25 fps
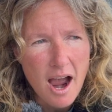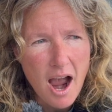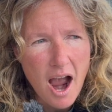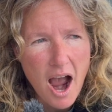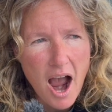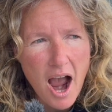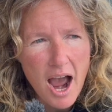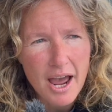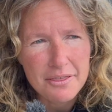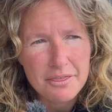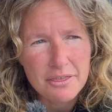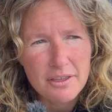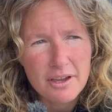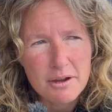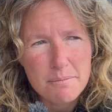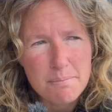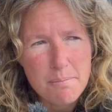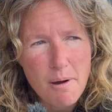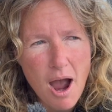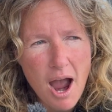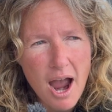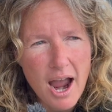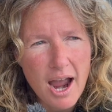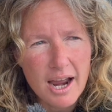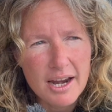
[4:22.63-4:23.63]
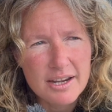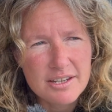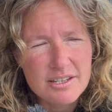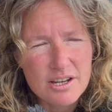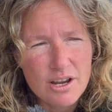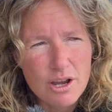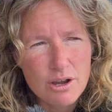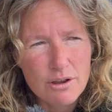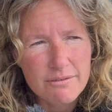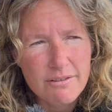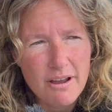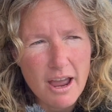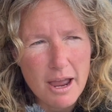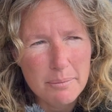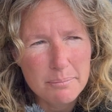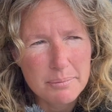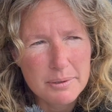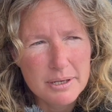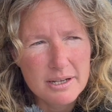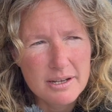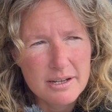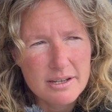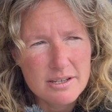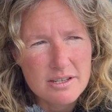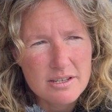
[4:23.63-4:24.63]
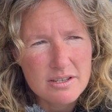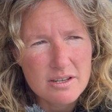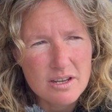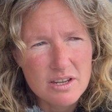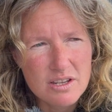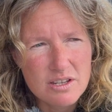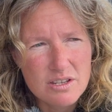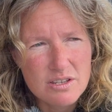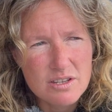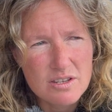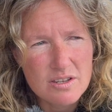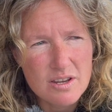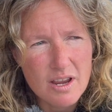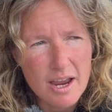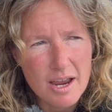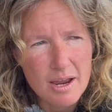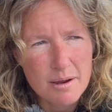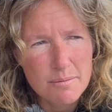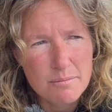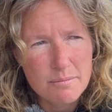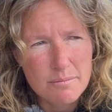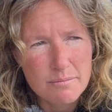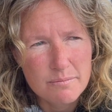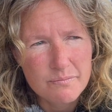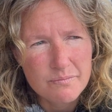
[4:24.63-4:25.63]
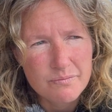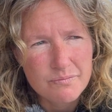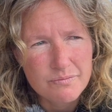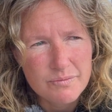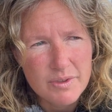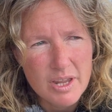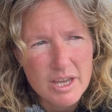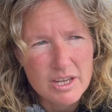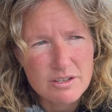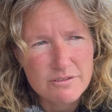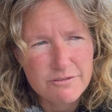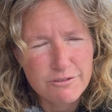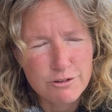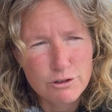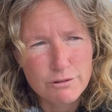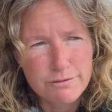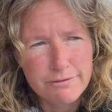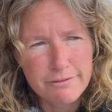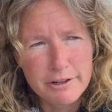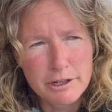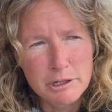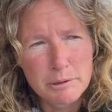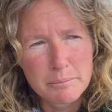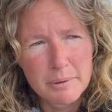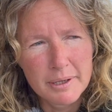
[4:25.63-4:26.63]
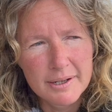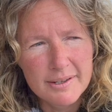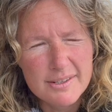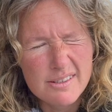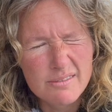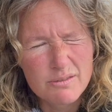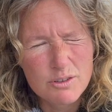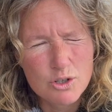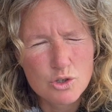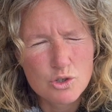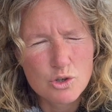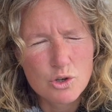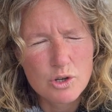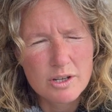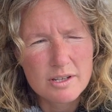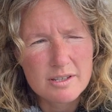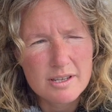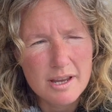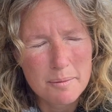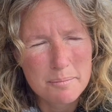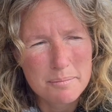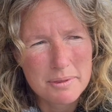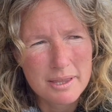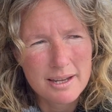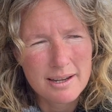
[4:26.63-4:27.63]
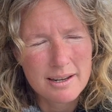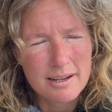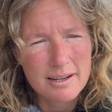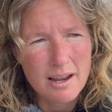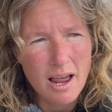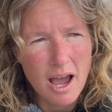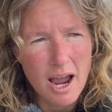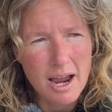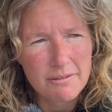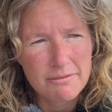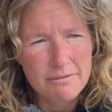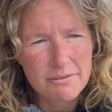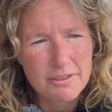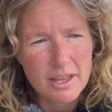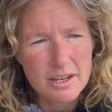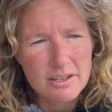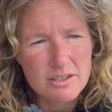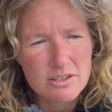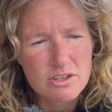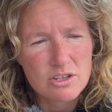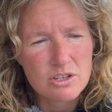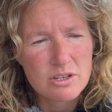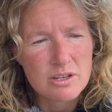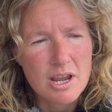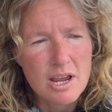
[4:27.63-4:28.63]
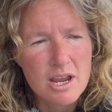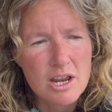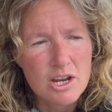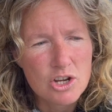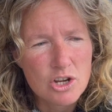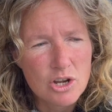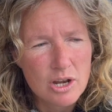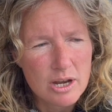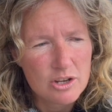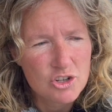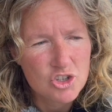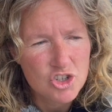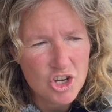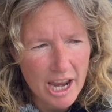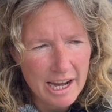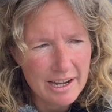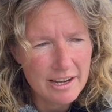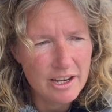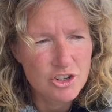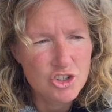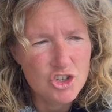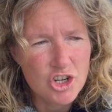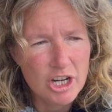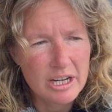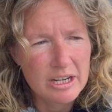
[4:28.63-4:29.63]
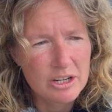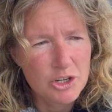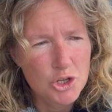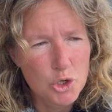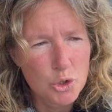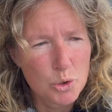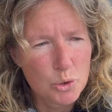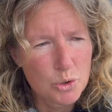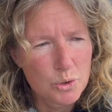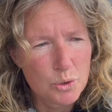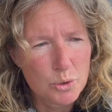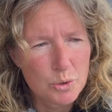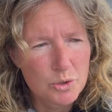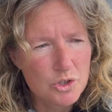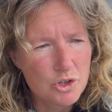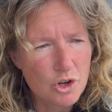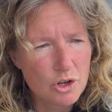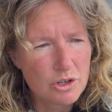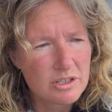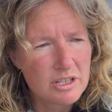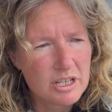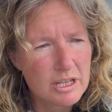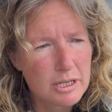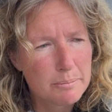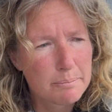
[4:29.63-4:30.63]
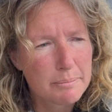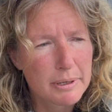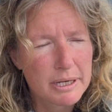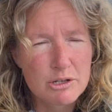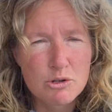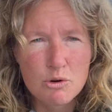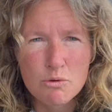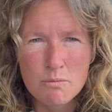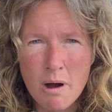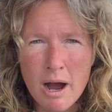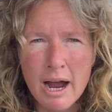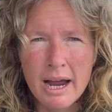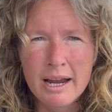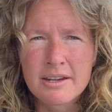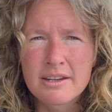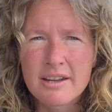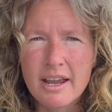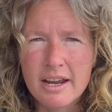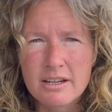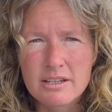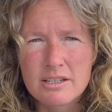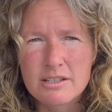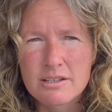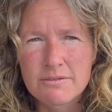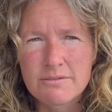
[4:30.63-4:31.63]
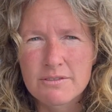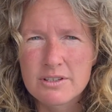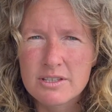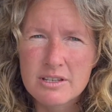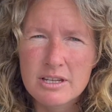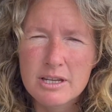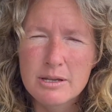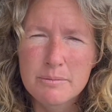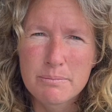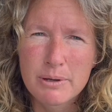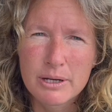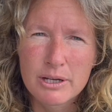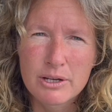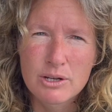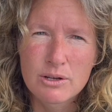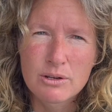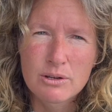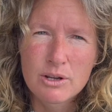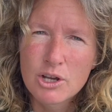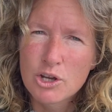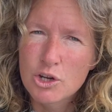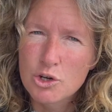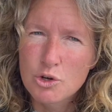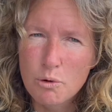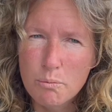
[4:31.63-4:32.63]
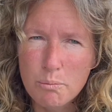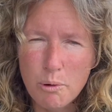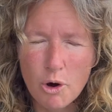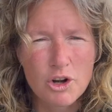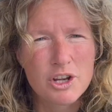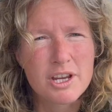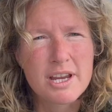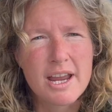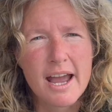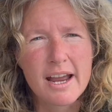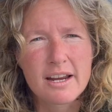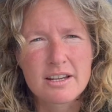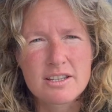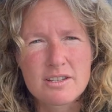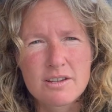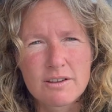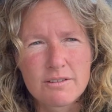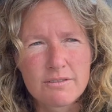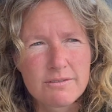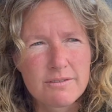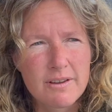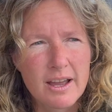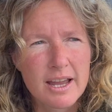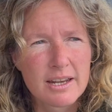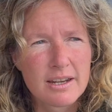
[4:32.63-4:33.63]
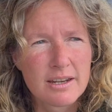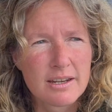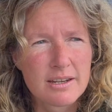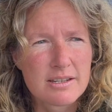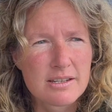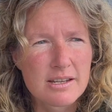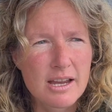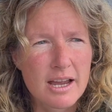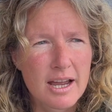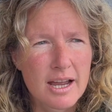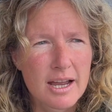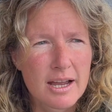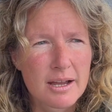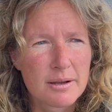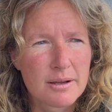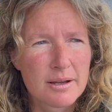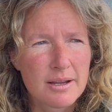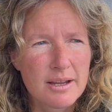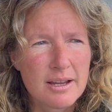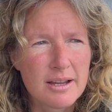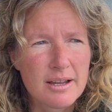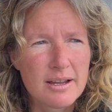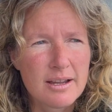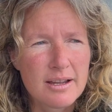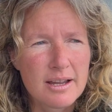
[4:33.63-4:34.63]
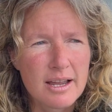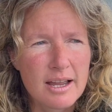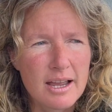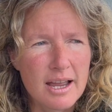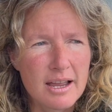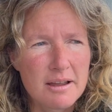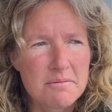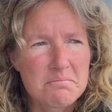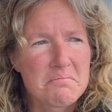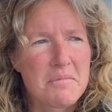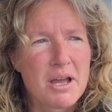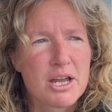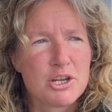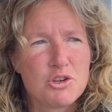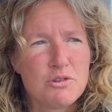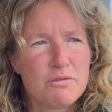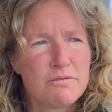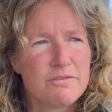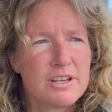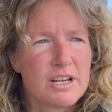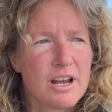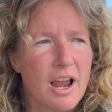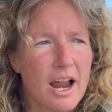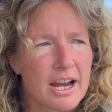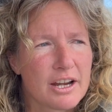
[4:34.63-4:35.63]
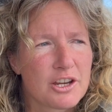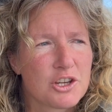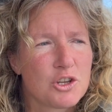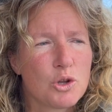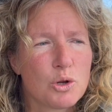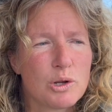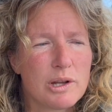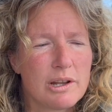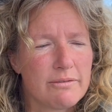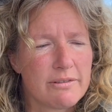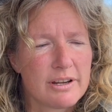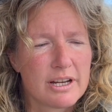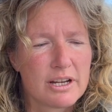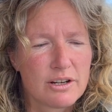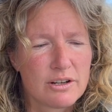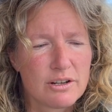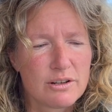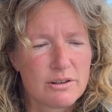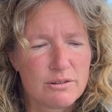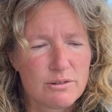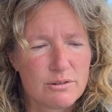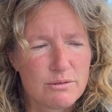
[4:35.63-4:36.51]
I think my idea of happiness is fulfillment. If you're doing something in life that's challenging you, so it's keeping your mind active, it's keeping your body active, and you feel like you're living